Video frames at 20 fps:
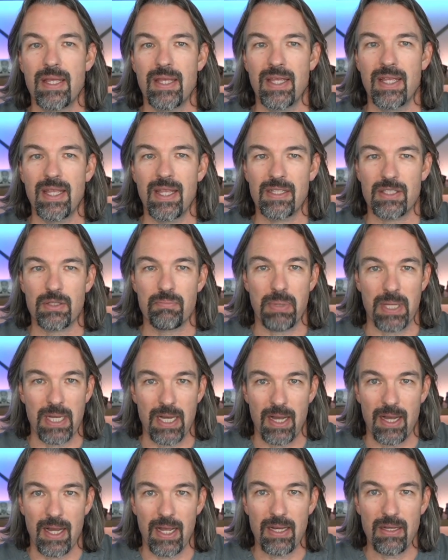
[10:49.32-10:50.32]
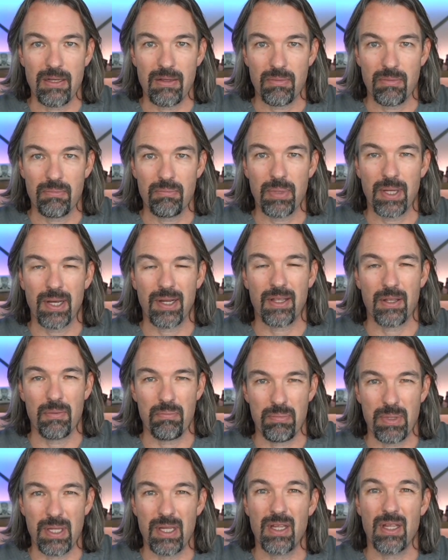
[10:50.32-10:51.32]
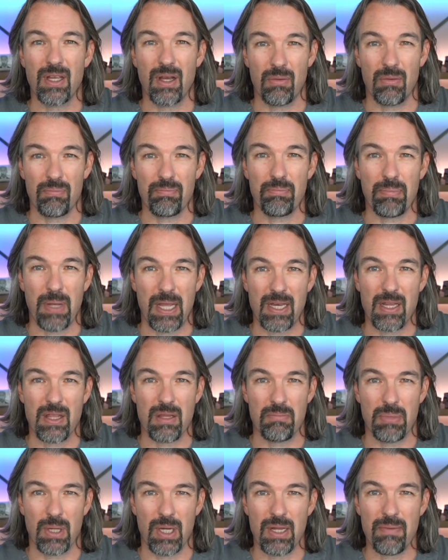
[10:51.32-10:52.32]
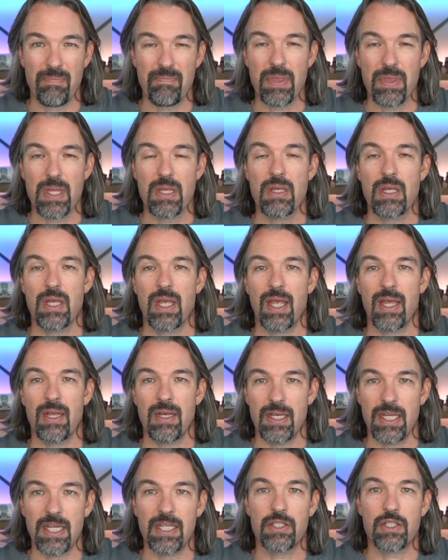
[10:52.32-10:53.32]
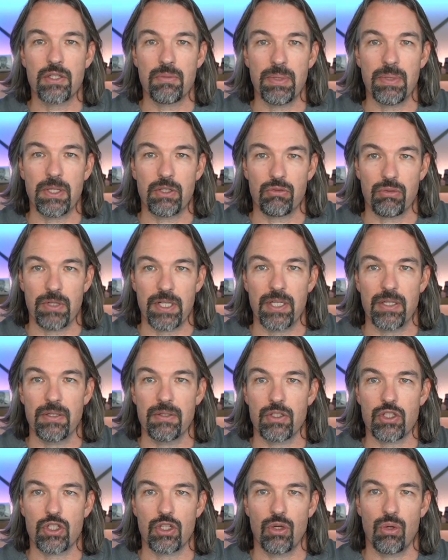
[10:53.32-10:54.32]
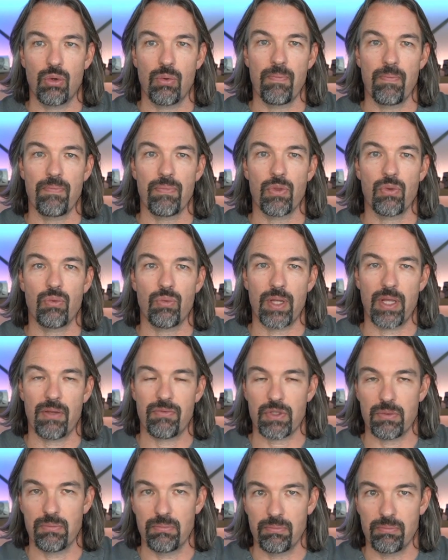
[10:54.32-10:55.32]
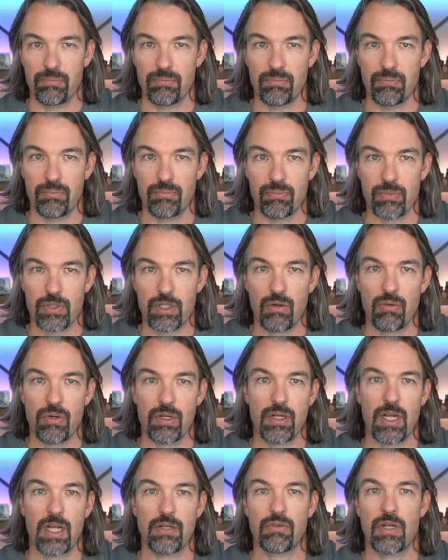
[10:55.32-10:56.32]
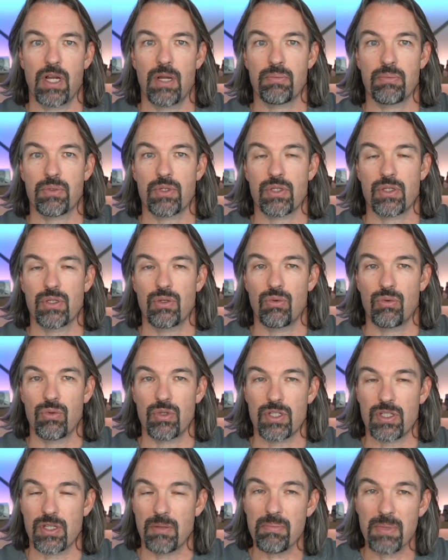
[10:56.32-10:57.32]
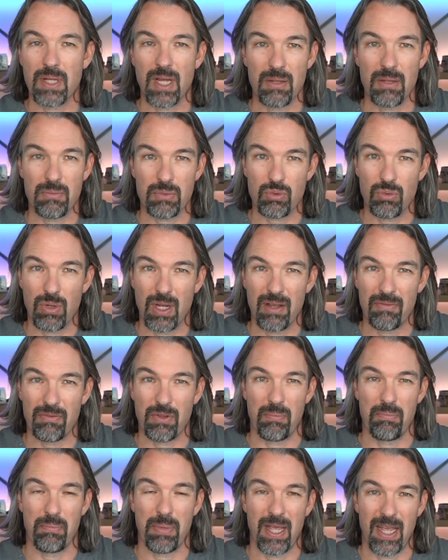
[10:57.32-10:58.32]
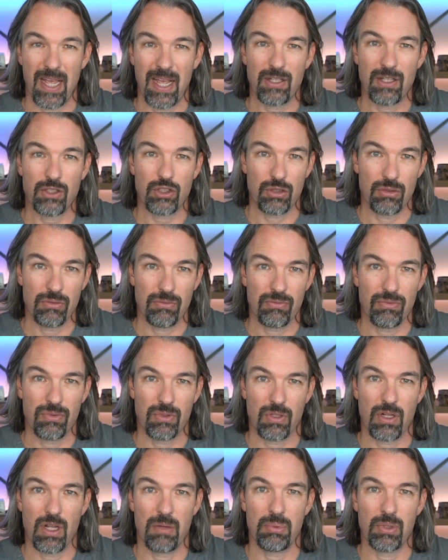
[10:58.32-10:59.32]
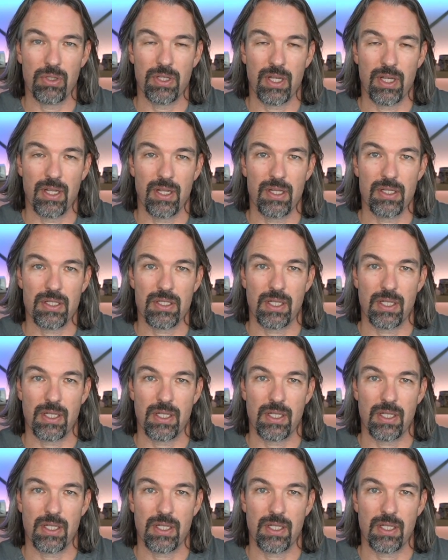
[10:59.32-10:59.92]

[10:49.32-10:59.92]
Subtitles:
It's benign, but it can be a pain in the butt and needs to be treated. So we have some steroid eye drops. Sometimes we'll have to patch for a couple of days to